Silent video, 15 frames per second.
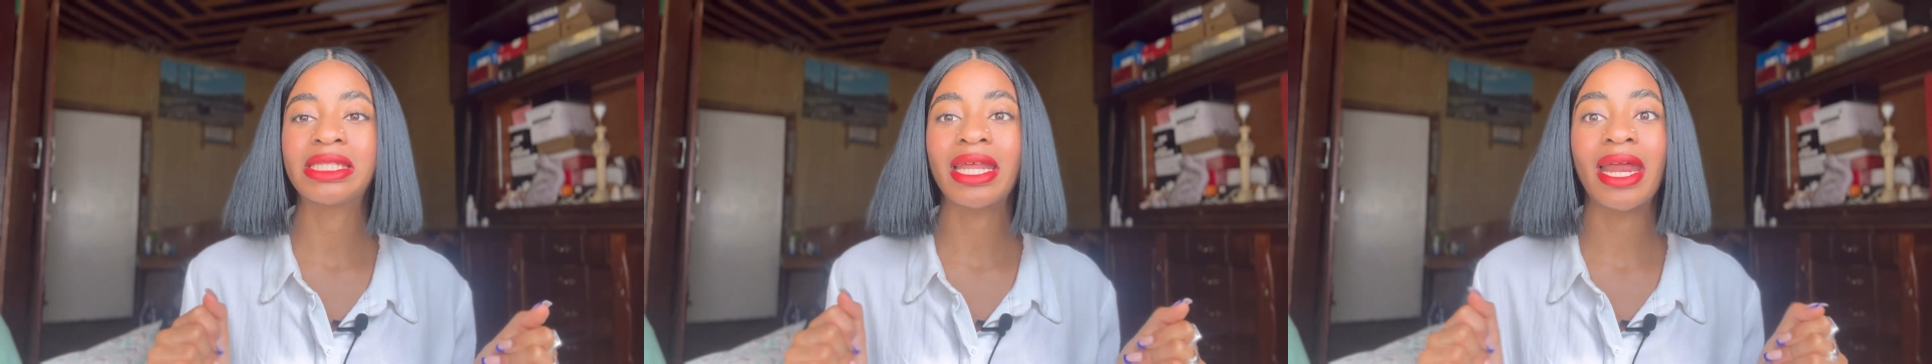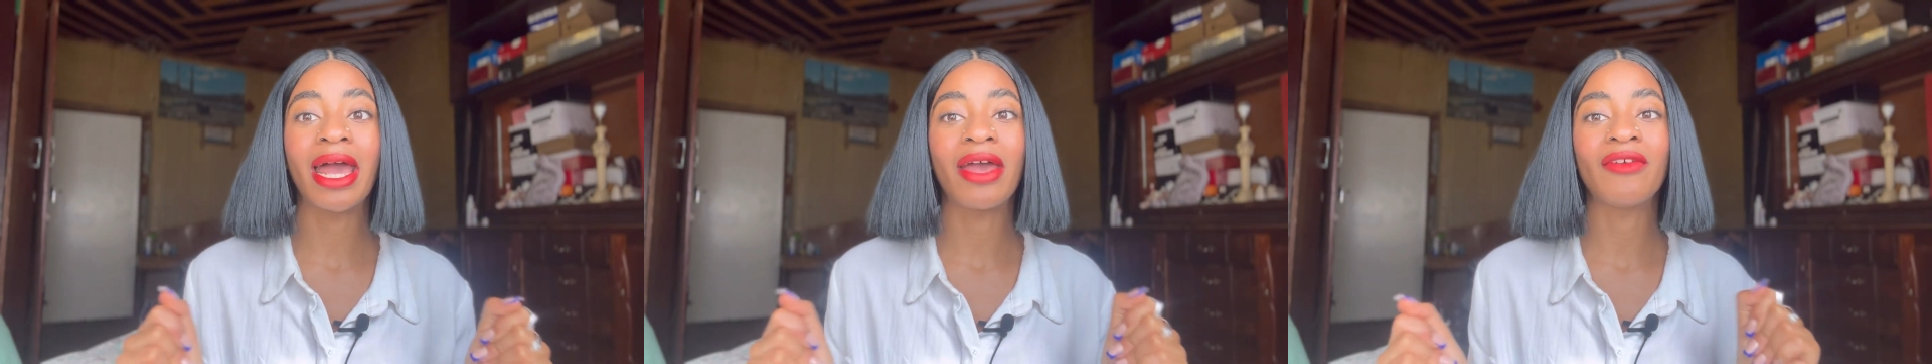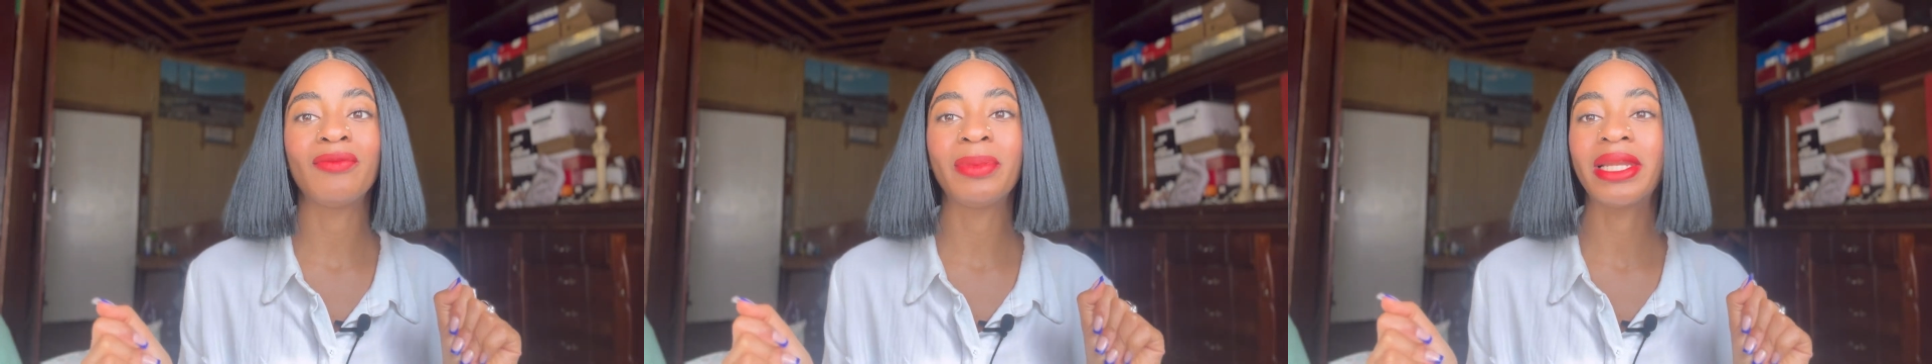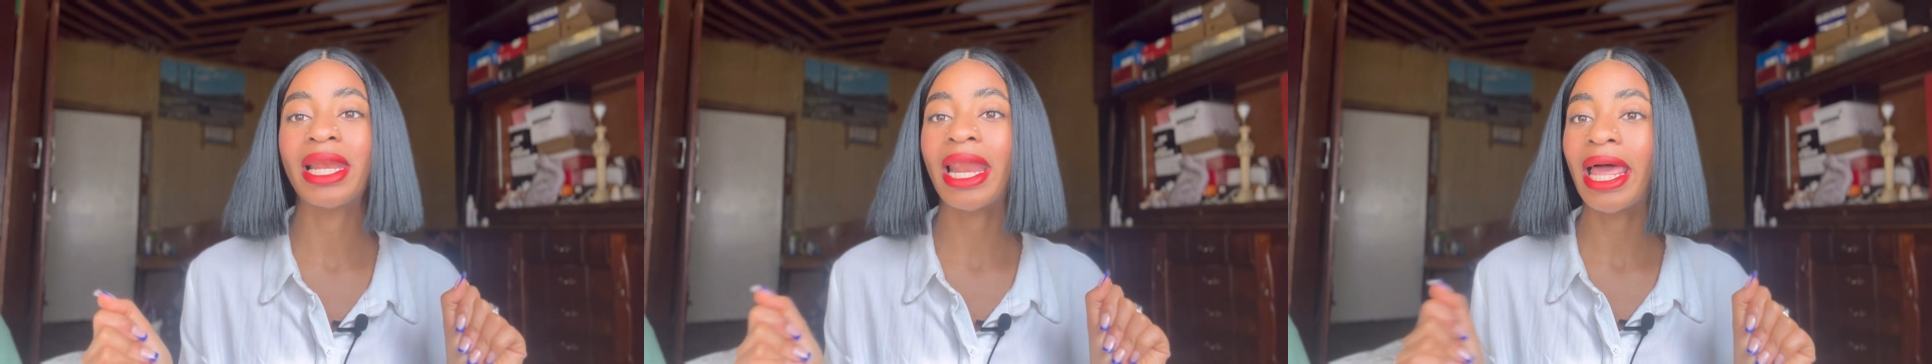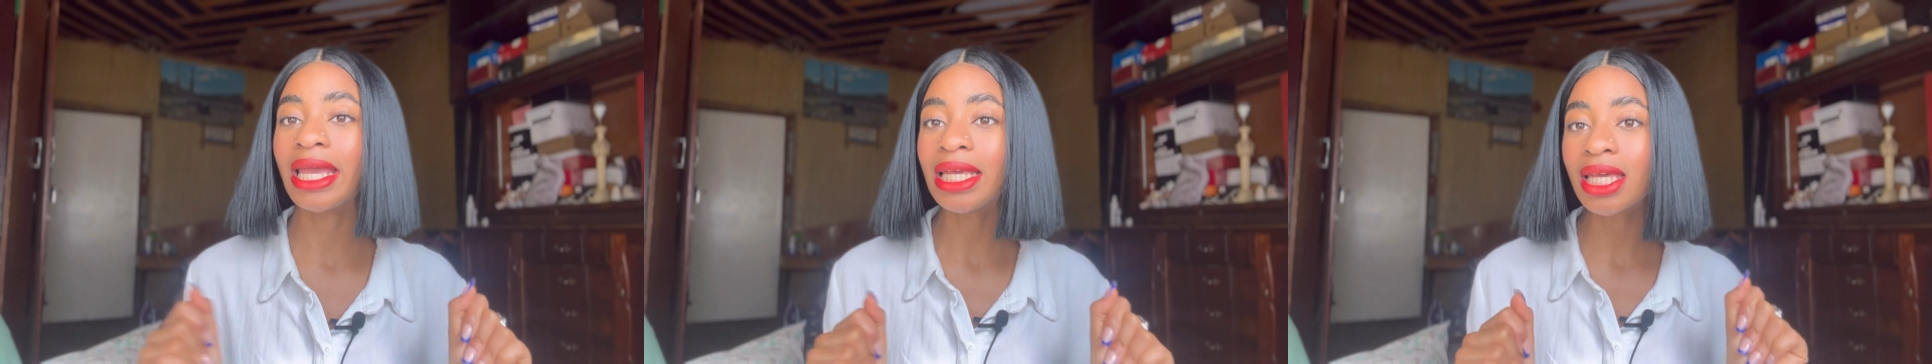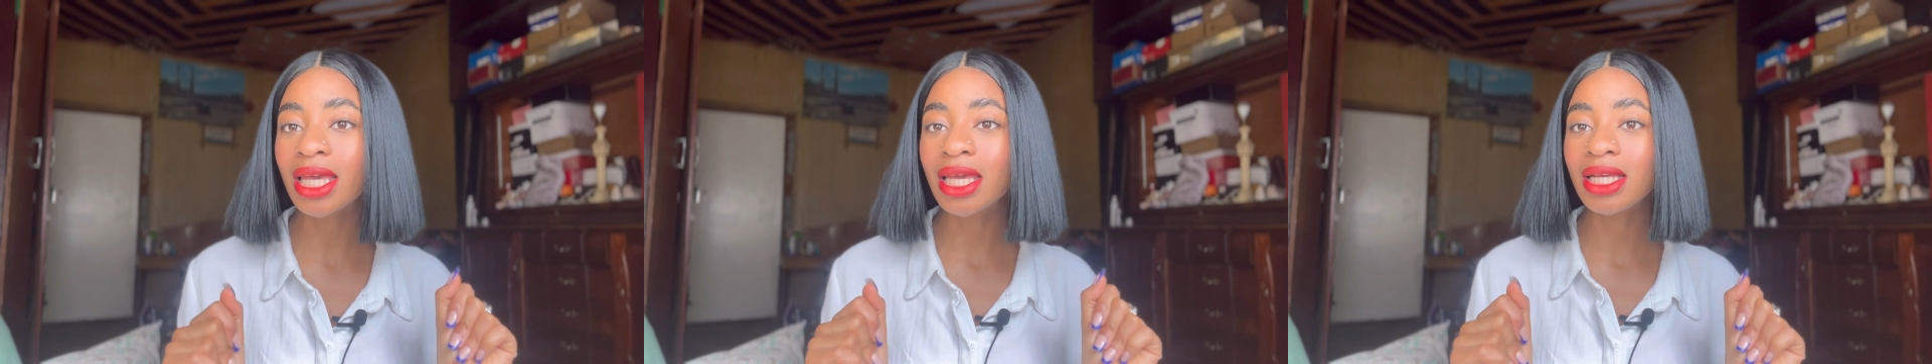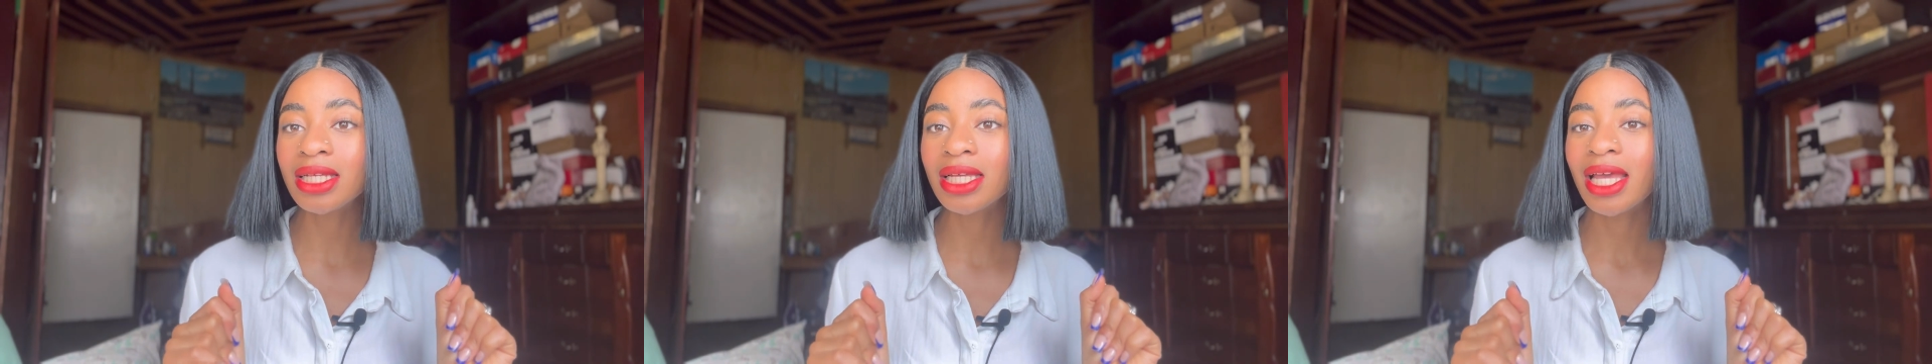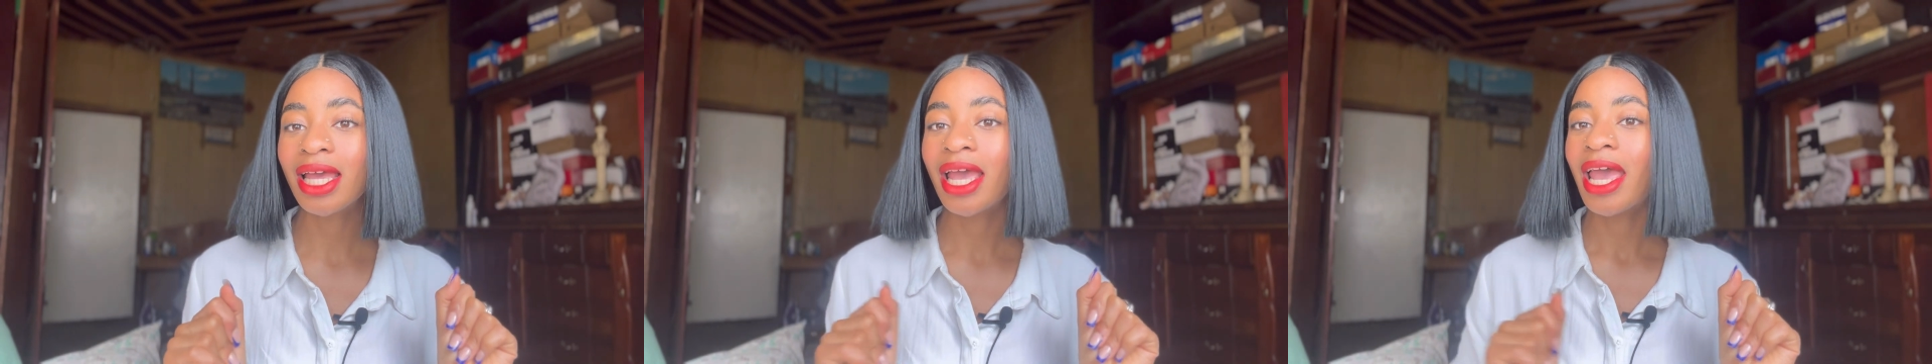that i have been liking